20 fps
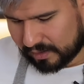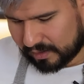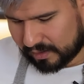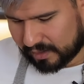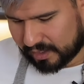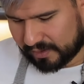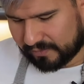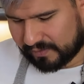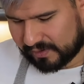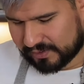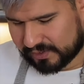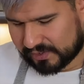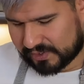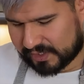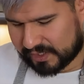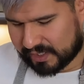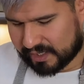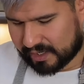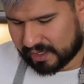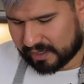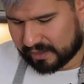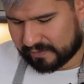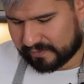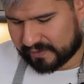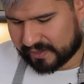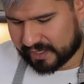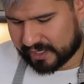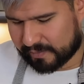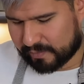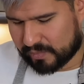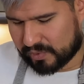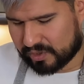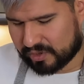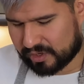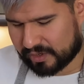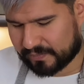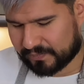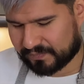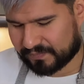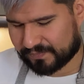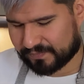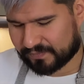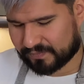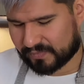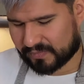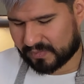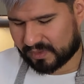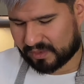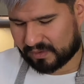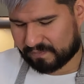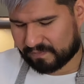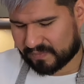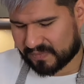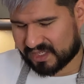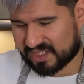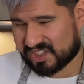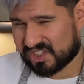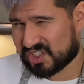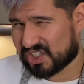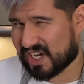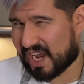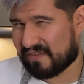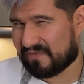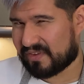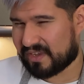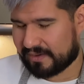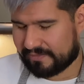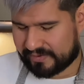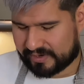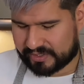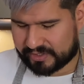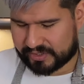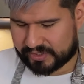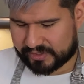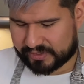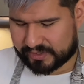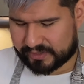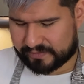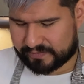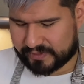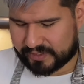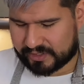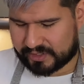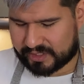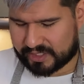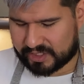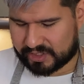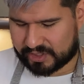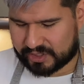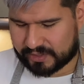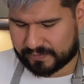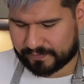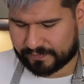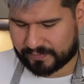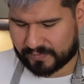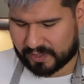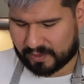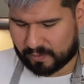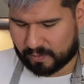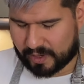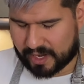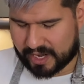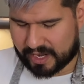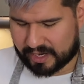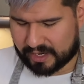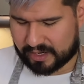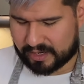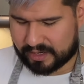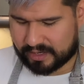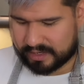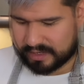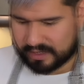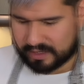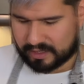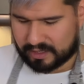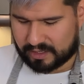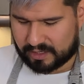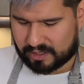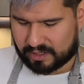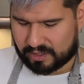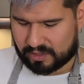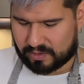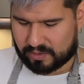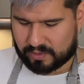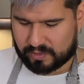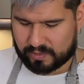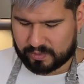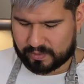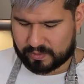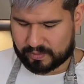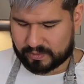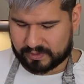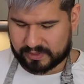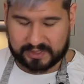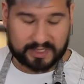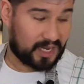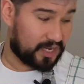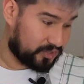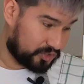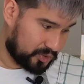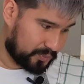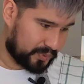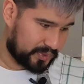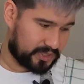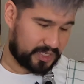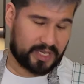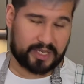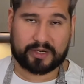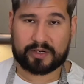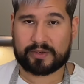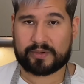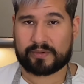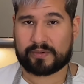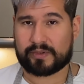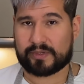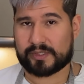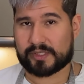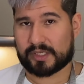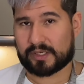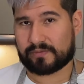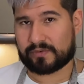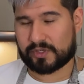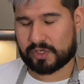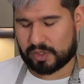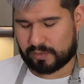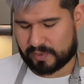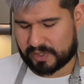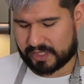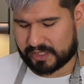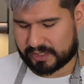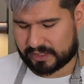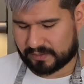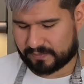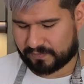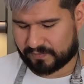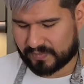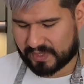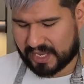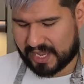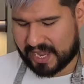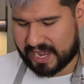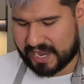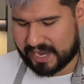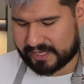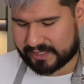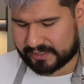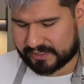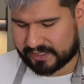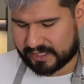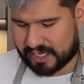I've also seen a lot of kind of more chefy versions of this dish where you slice your potato instead of cubing it, and